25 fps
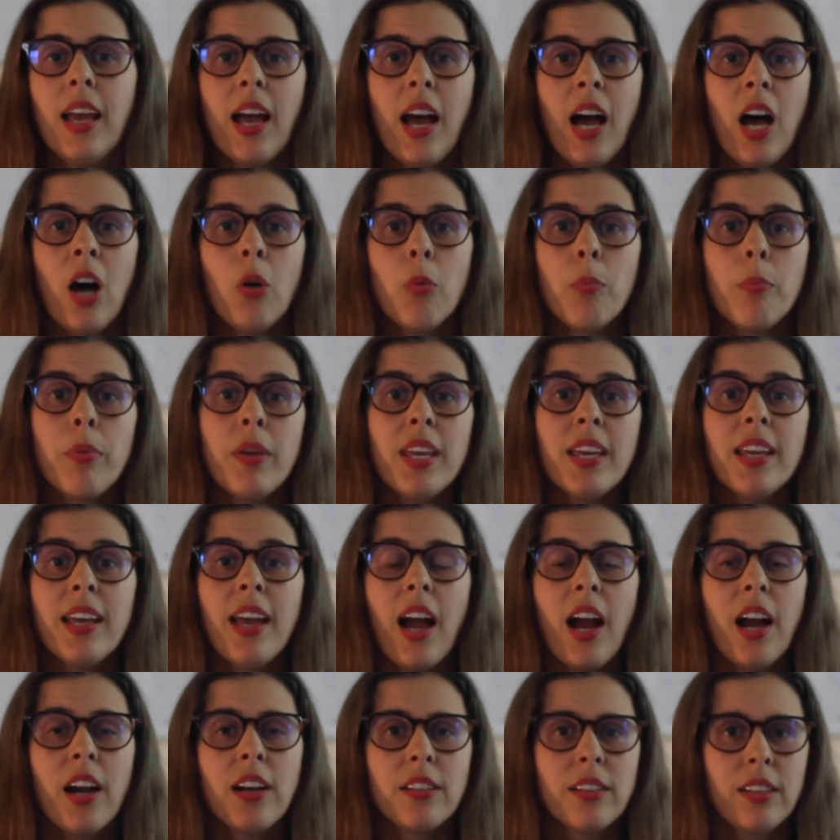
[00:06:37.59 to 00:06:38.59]
How big
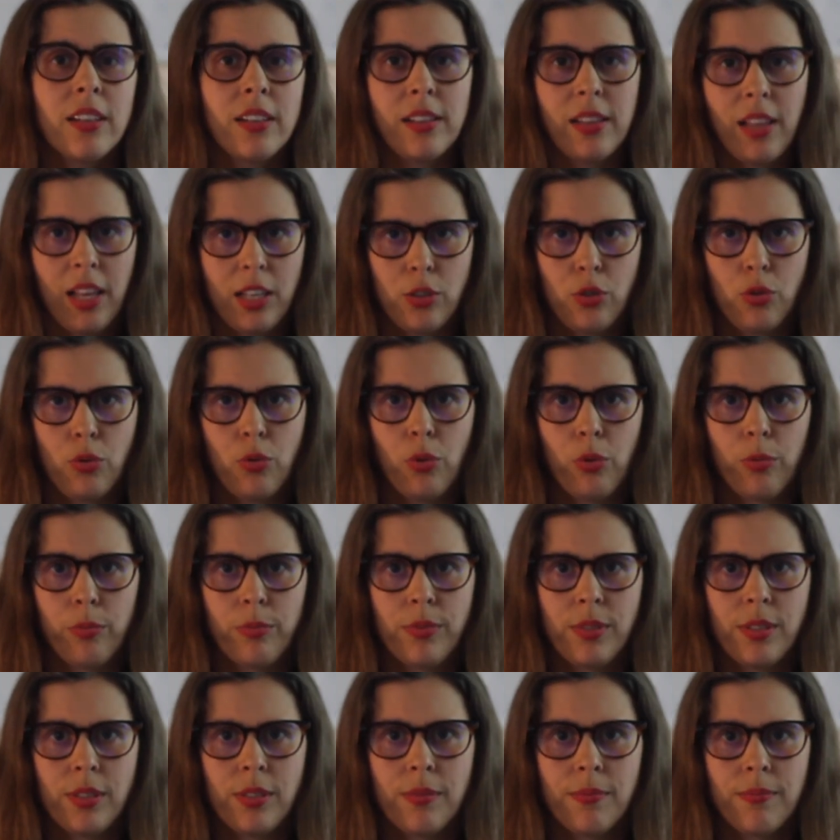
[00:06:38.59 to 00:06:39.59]
are the
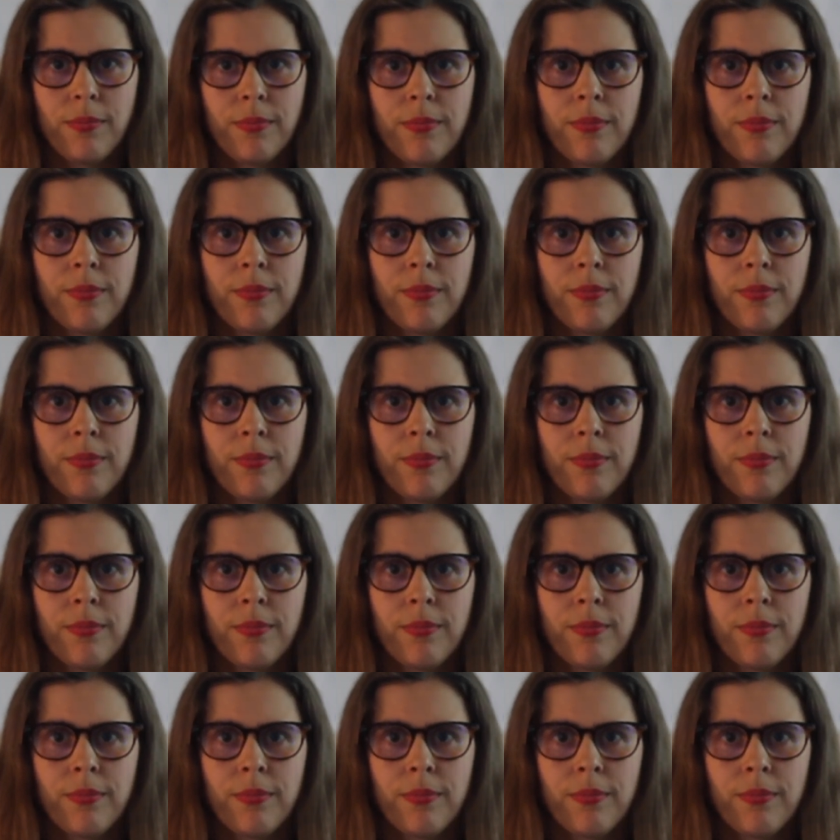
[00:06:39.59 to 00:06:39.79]
classrooms?